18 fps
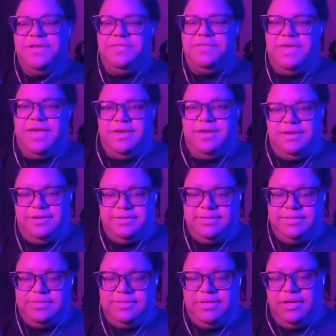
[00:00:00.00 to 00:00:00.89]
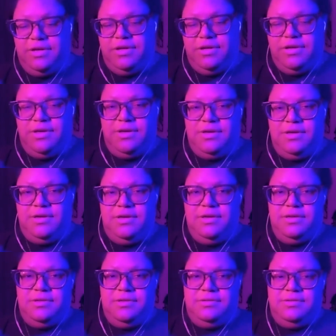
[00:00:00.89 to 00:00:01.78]
things
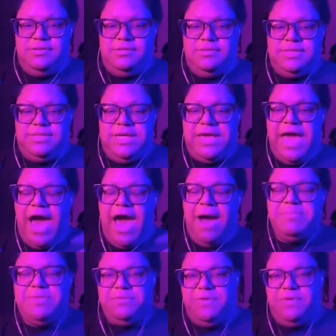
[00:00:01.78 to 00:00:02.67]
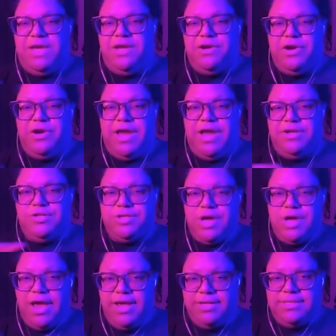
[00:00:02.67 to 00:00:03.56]
to captivate your
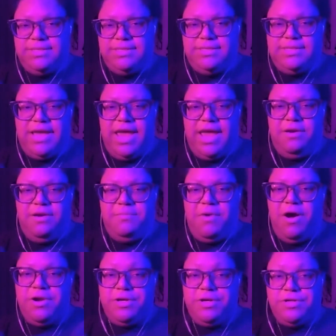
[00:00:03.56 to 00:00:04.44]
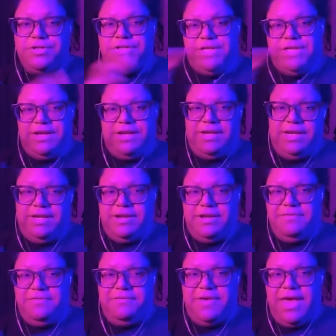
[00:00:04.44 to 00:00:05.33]
interest and understanding
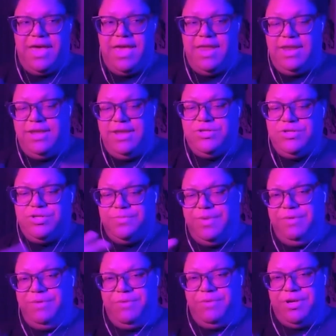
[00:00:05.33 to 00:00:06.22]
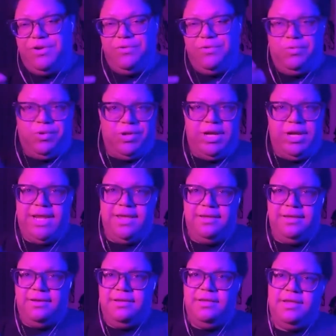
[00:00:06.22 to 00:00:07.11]
of an instrument when you're learning it.